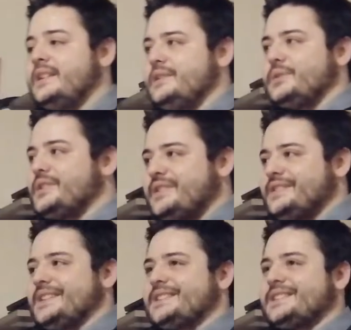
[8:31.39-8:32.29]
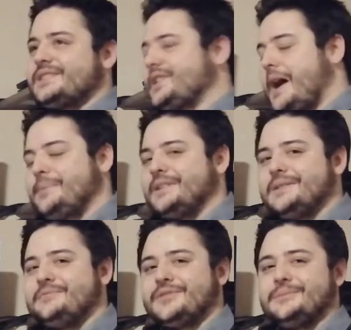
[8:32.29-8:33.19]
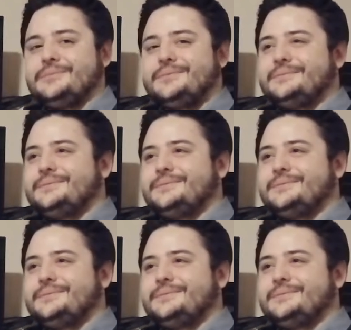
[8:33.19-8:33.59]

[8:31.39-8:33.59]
The only thing that's stopping them from